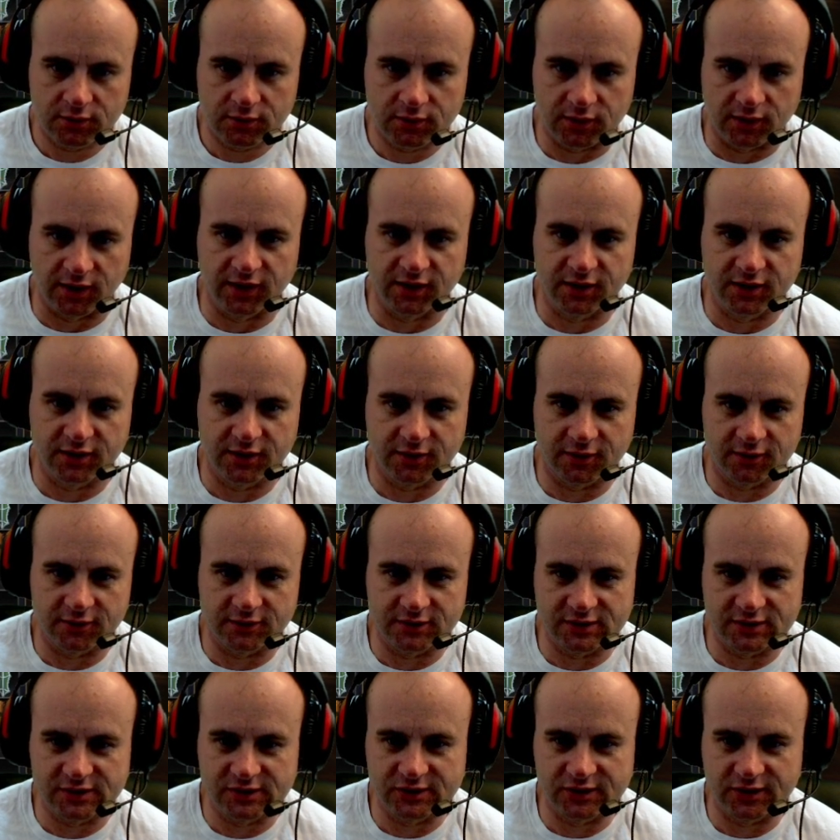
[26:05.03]
I need all
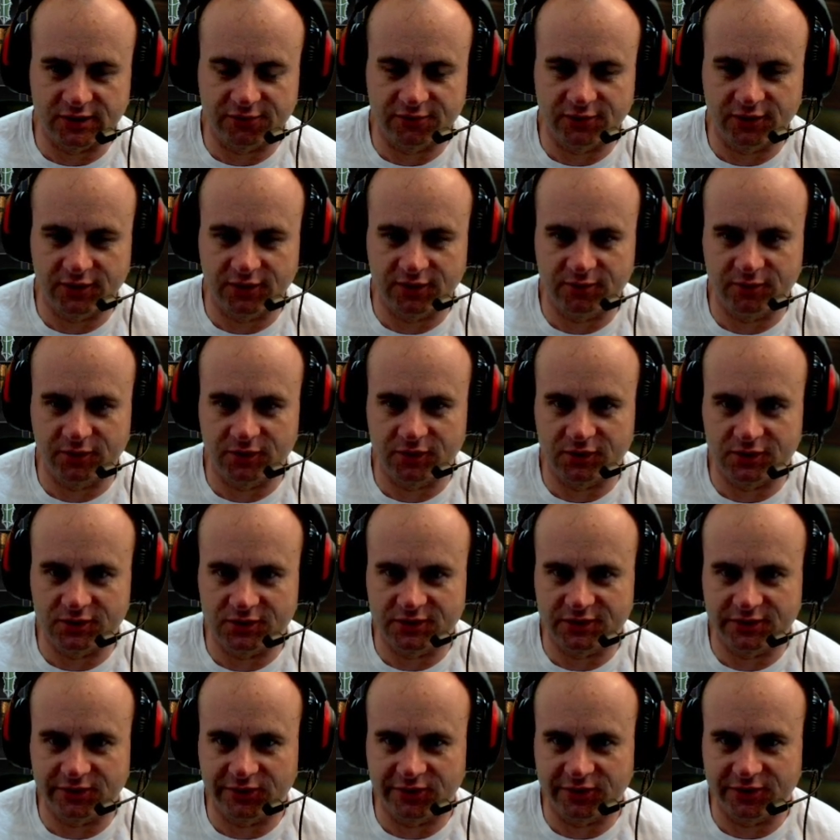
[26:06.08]
this stuff. I need to be able to
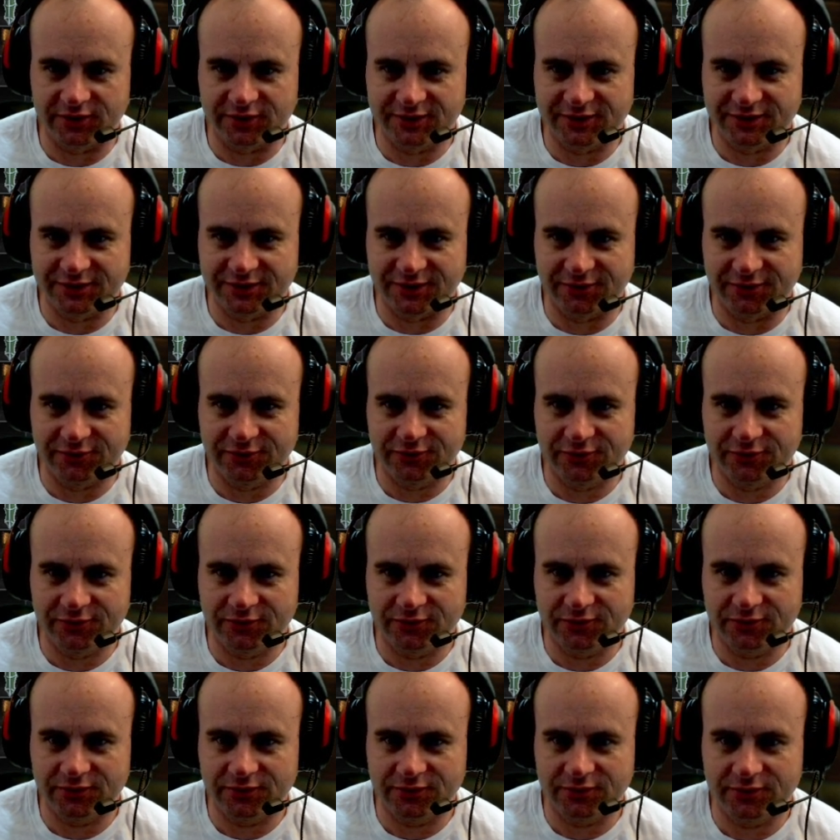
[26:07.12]
sell all this stuff.
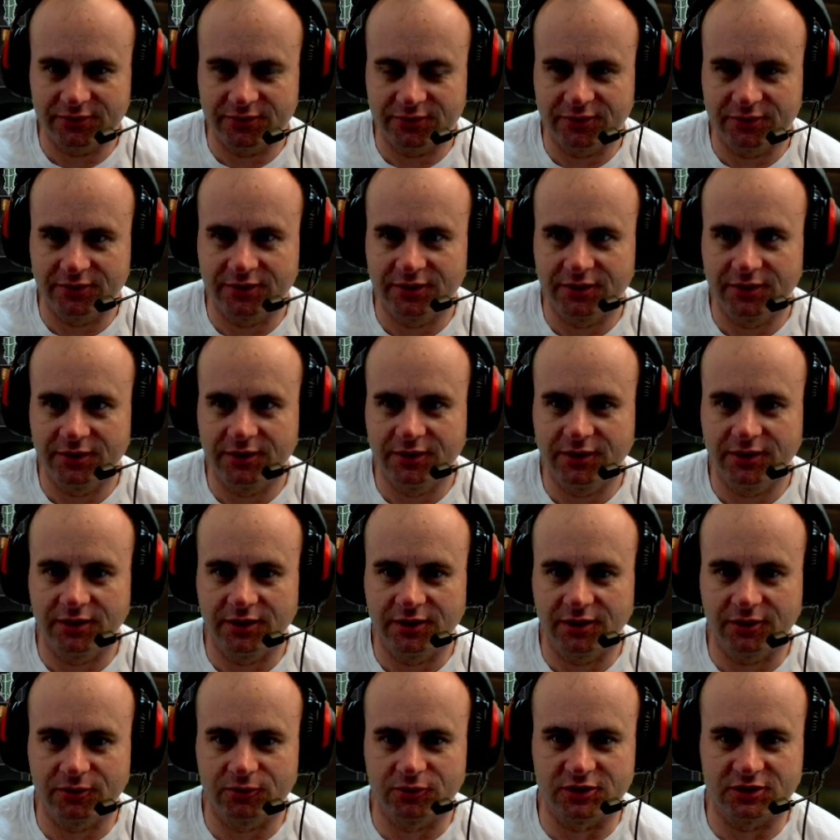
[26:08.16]
I
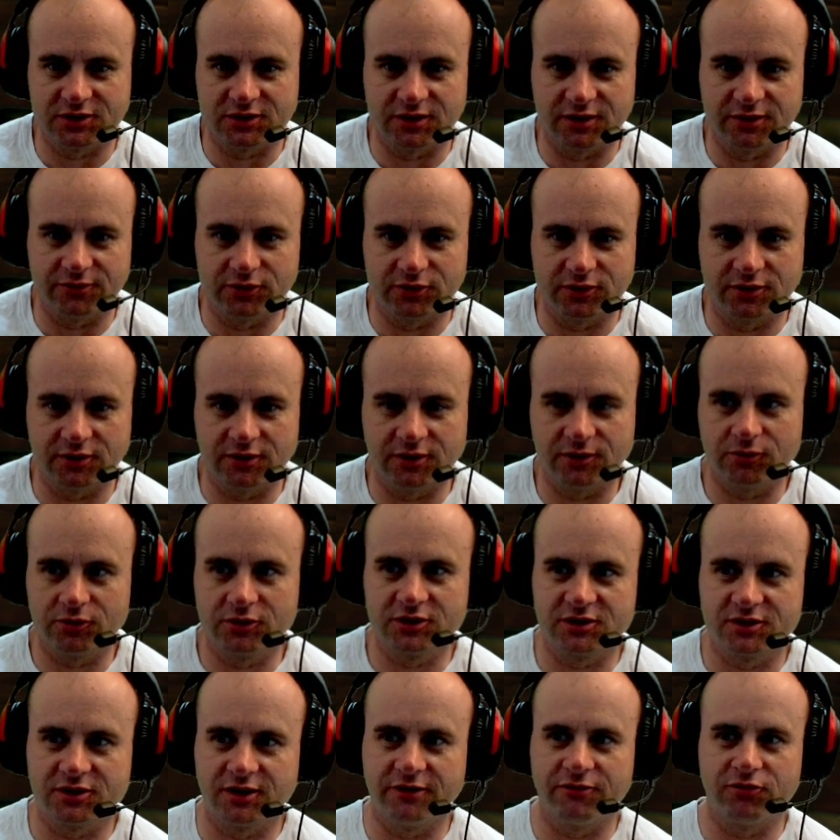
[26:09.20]
think we'll just live with it. We'll
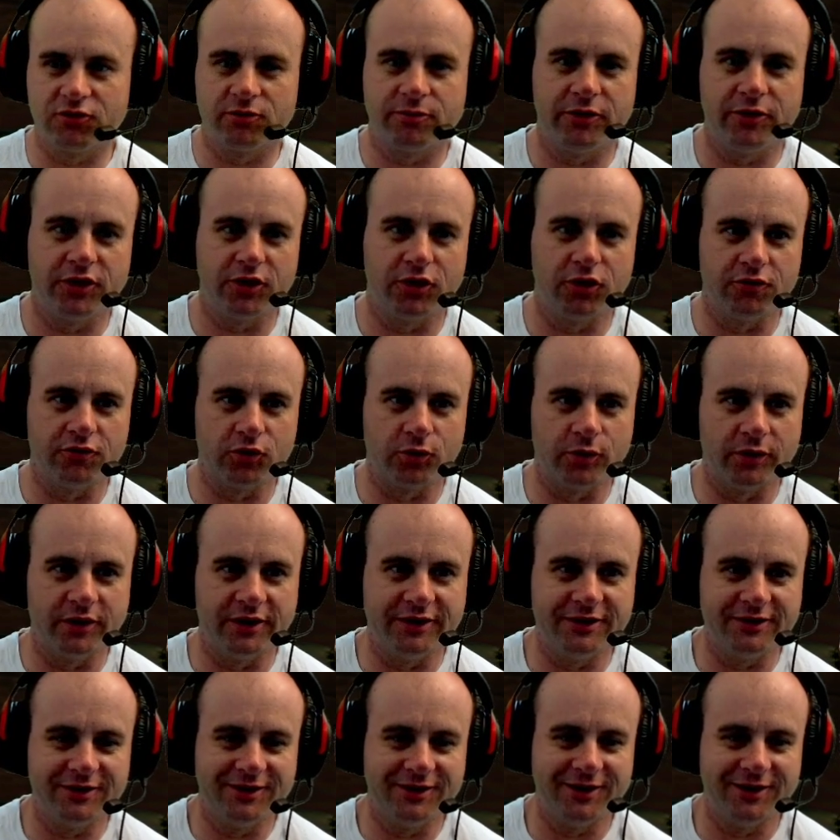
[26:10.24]
just live with being overweight.